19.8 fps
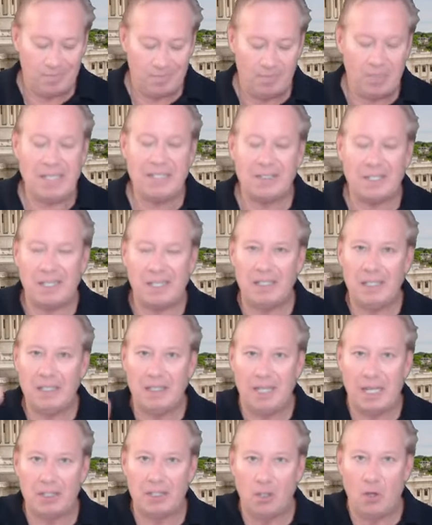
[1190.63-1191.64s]
basically
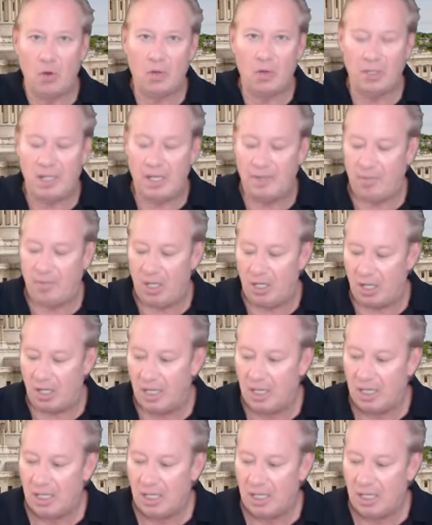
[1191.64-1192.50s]
like local NPR.